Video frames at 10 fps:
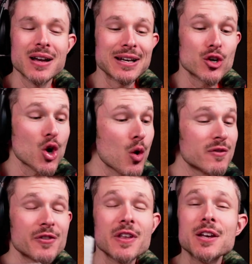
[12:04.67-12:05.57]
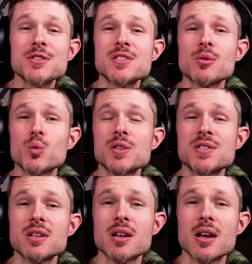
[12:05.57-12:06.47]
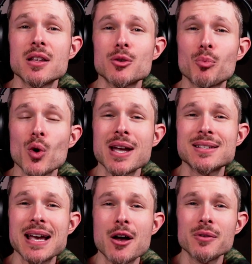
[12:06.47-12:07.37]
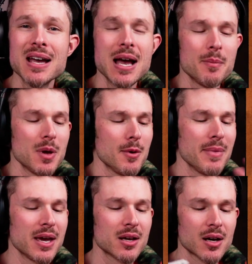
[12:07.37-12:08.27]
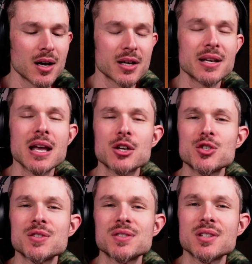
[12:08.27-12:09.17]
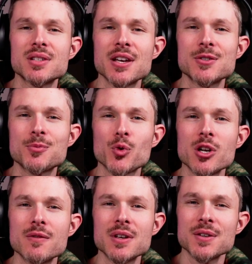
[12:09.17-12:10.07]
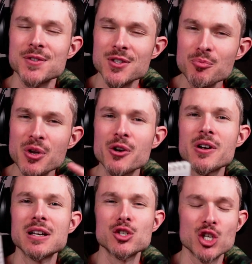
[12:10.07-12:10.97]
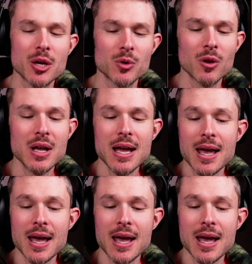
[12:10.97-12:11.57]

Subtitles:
kind of go over things that was in the breakdown, maybe make connections to days previous, the period in general,